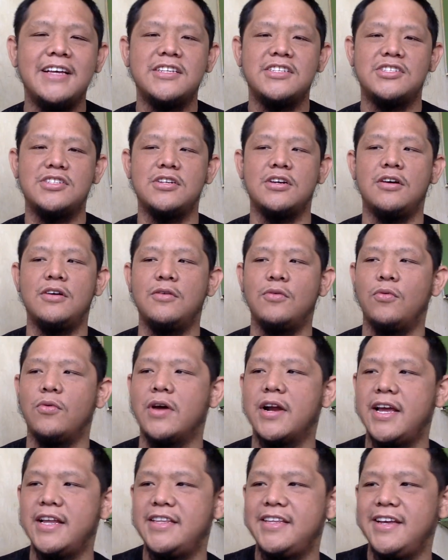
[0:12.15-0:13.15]
So
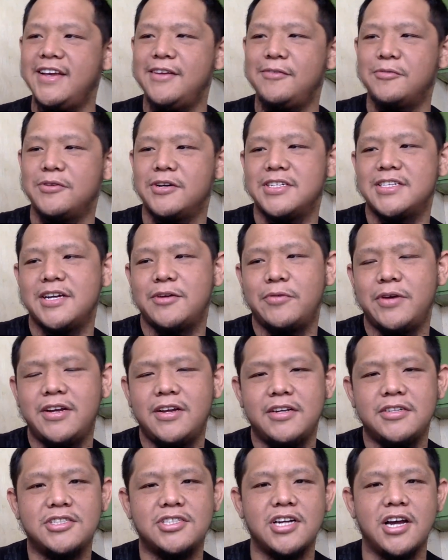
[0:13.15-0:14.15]
what I did was I went
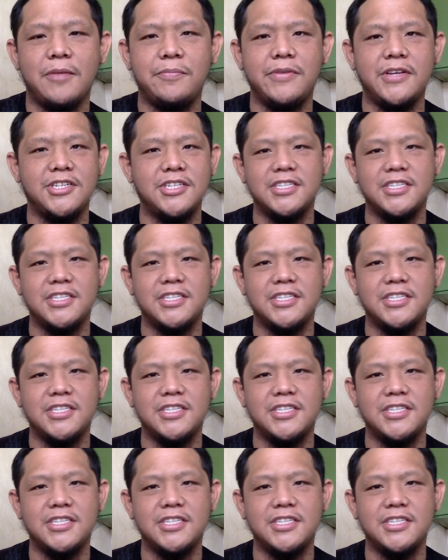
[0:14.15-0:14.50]
on Shopee